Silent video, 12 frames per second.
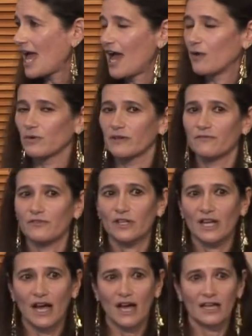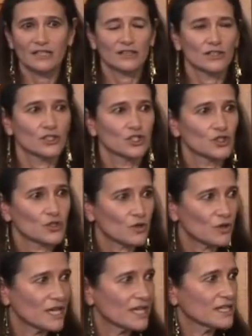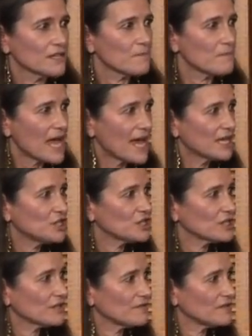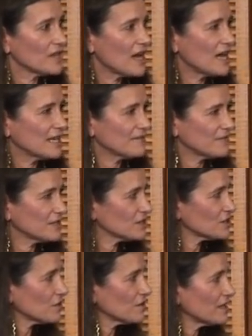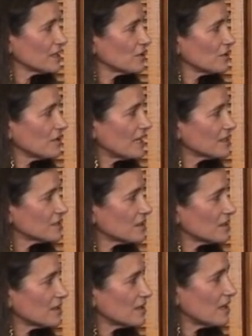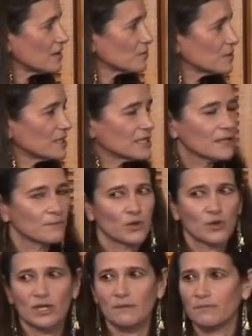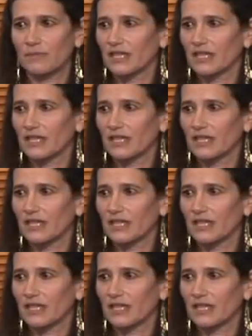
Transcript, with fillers: And we've forgotten the joy, the magic of life. And so, that, you know, that's a, a really important